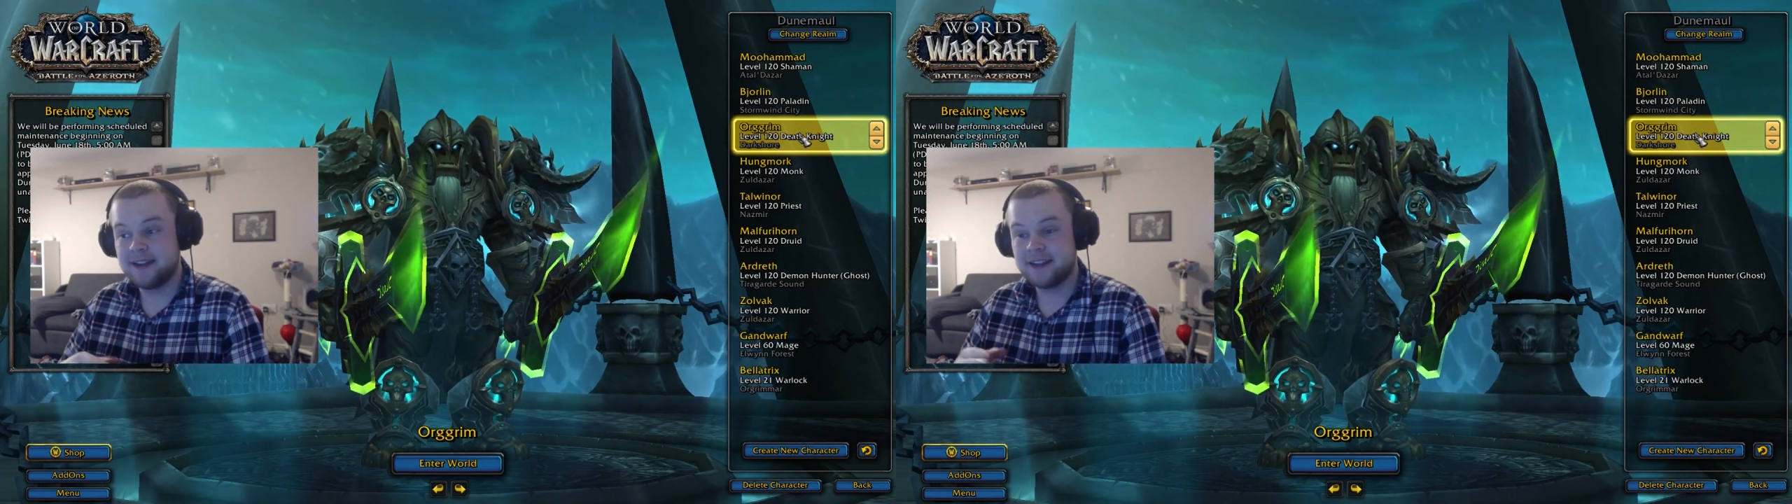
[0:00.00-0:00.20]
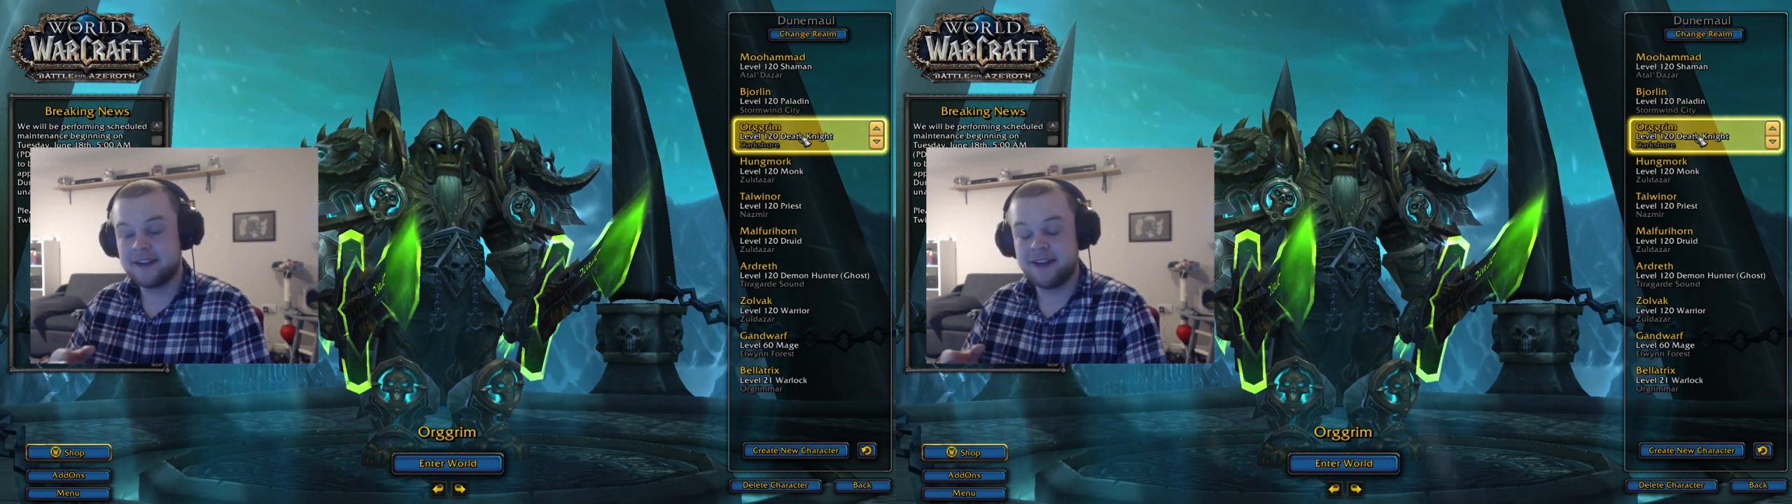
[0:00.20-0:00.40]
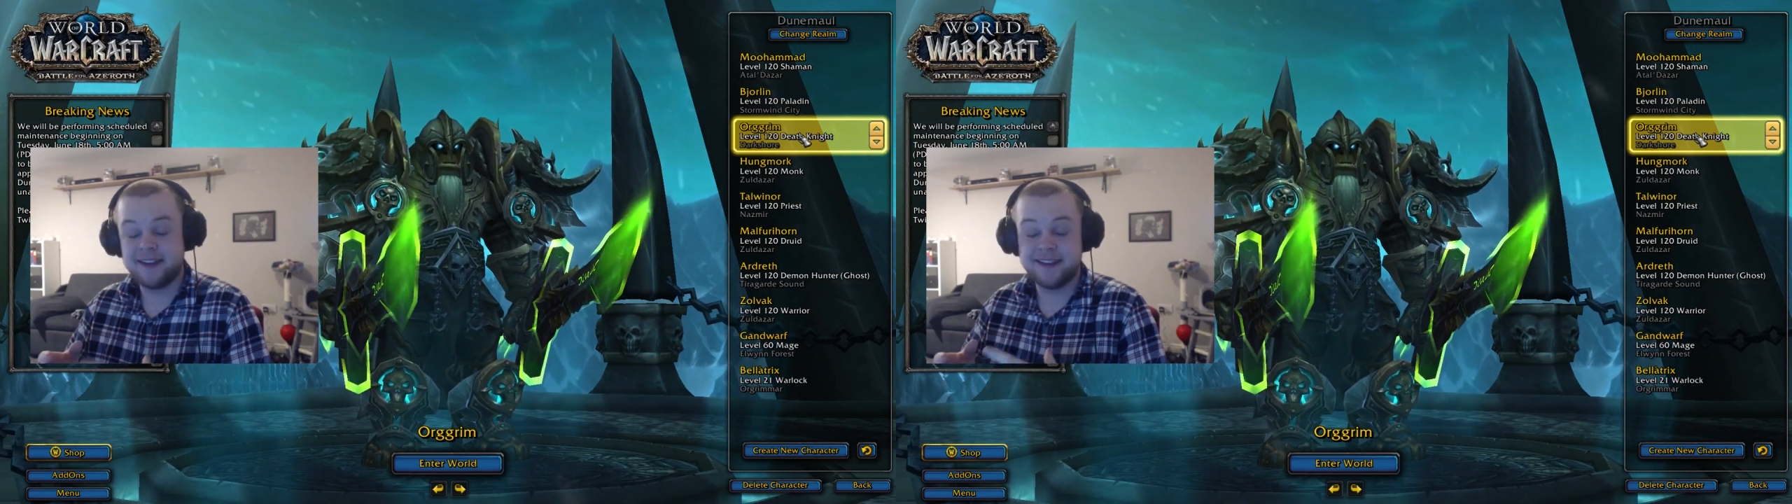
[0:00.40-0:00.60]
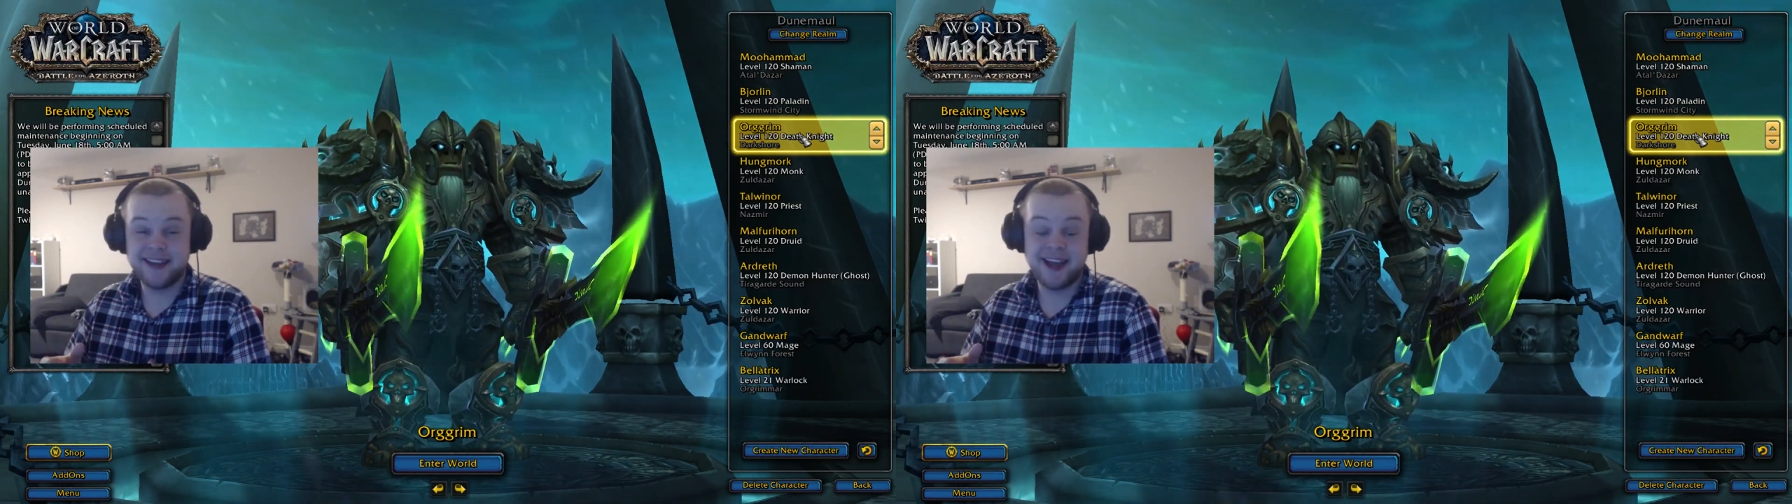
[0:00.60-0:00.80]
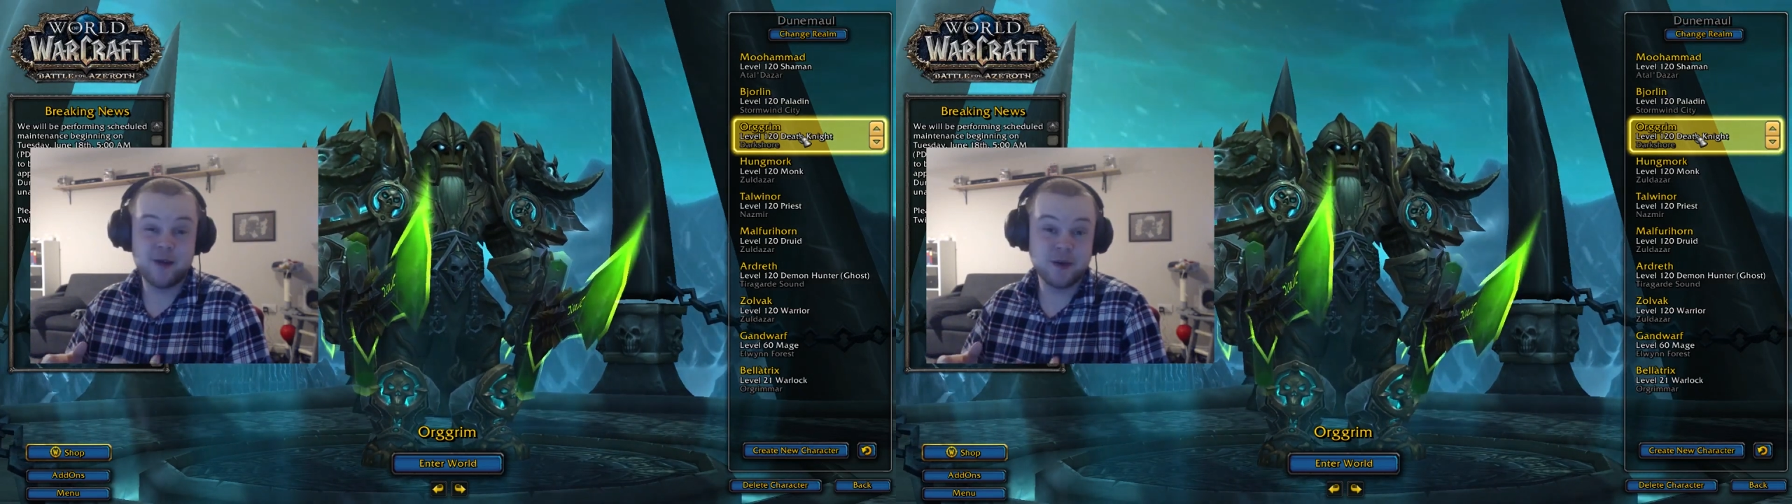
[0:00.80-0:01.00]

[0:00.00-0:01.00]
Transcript: Death Knight is again